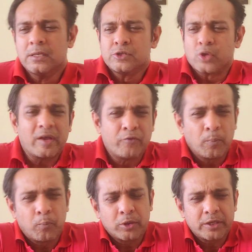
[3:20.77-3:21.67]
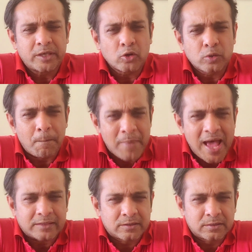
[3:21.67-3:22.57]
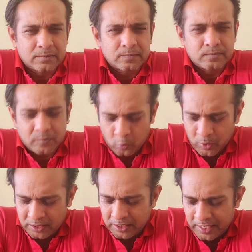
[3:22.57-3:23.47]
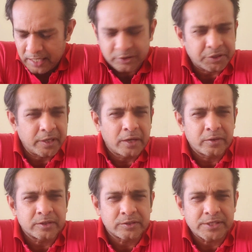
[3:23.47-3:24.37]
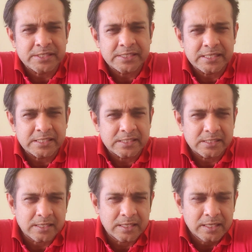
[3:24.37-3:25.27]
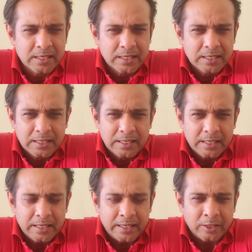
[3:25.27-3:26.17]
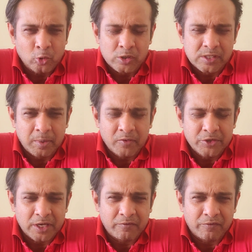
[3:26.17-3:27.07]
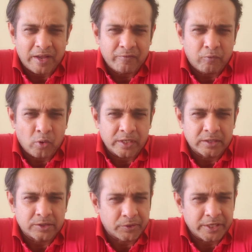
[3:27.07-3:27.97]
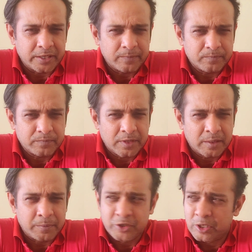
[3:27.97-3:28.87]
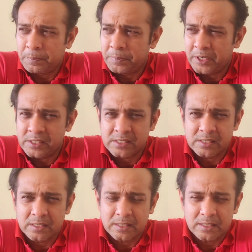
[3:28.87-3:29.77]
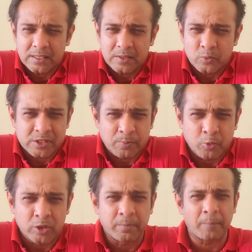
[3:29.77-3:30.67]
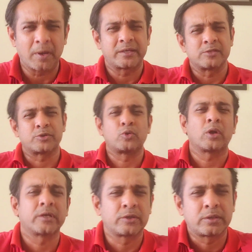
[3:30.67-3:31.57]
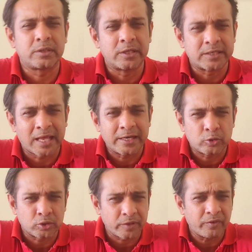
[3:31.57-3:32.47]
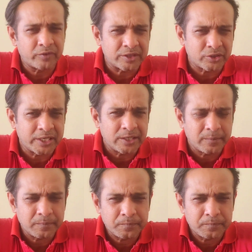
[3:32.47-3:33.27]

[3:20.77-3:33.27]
So if you put it down to math, while they had 303 seats in a Lok Sabha which had 543, and BJP's was supported by parties which got it the tally to 353,